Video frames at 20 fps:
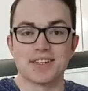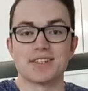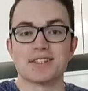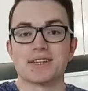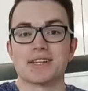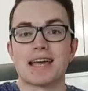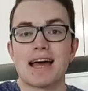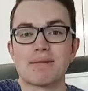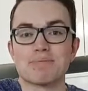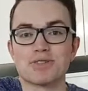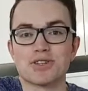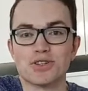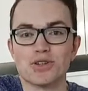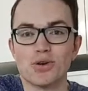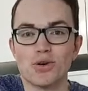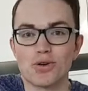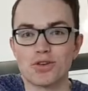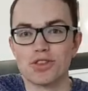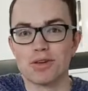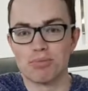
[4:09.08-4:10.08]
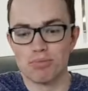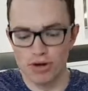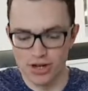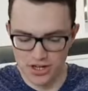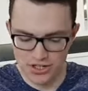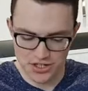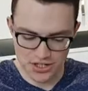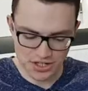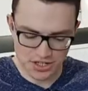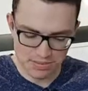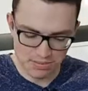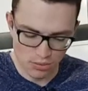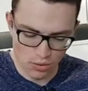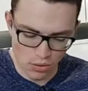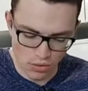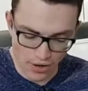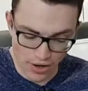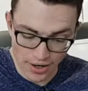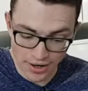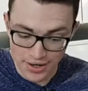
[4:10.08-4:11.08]
is that Captain Cook, the British
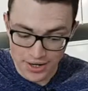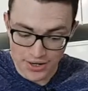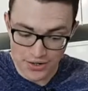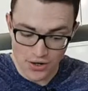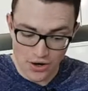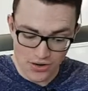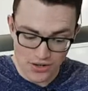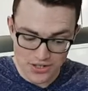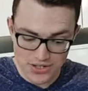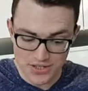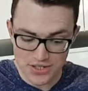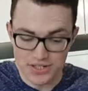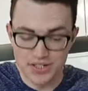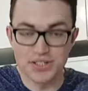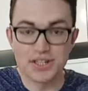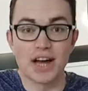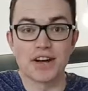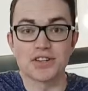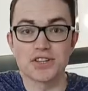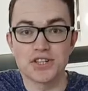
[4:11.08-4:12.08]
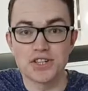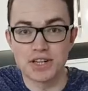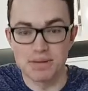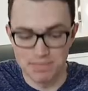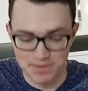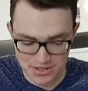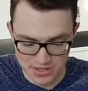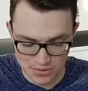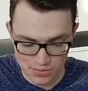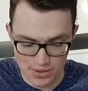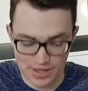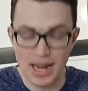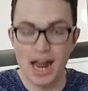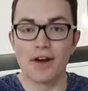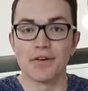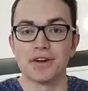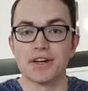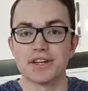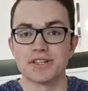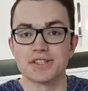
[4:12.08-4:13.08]
explorer, noticed that Dutch ships that were
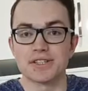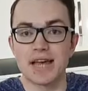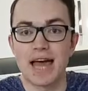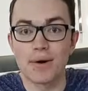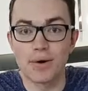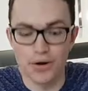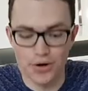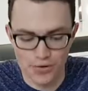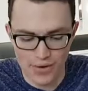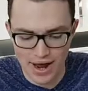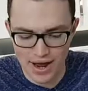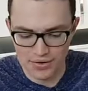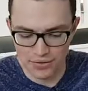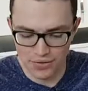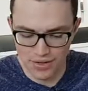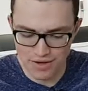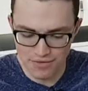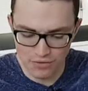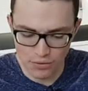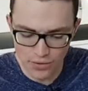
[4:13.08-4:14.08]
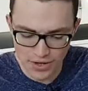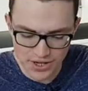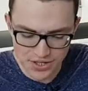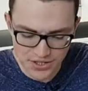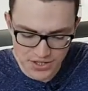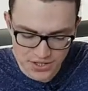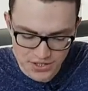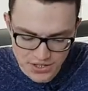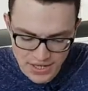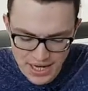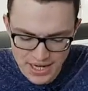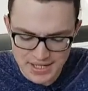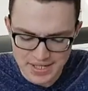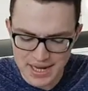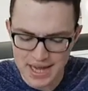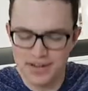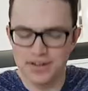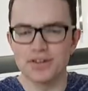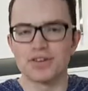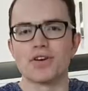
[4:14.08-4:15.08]
carrying sauerkraut on their voyages
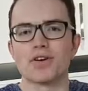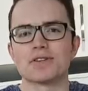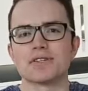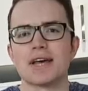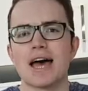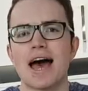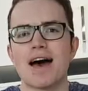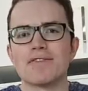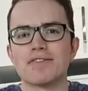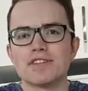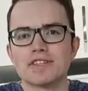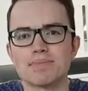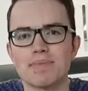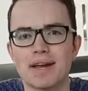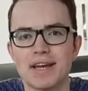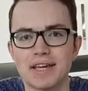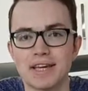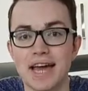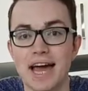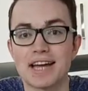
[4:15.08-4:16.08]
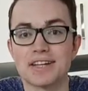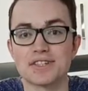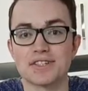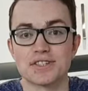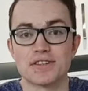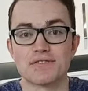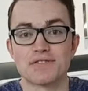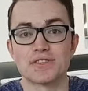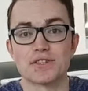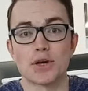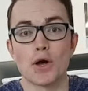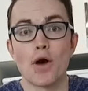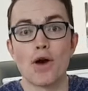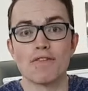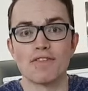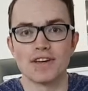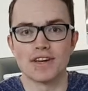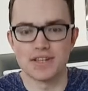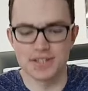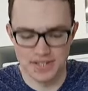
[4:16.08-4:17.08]
tended not to have as many cases of
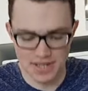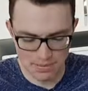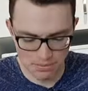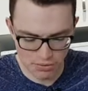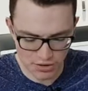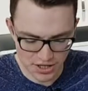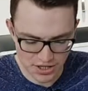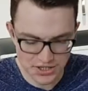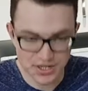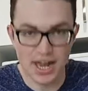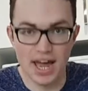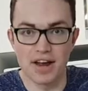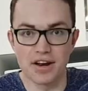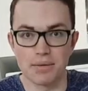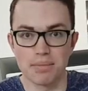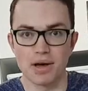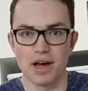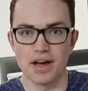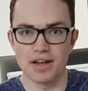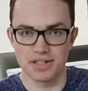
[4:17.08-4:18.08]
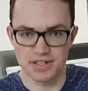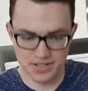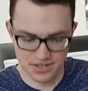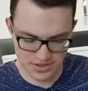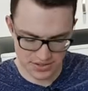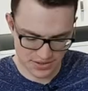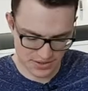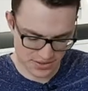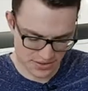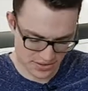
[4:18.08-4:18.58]
scurvy as their British counterparts.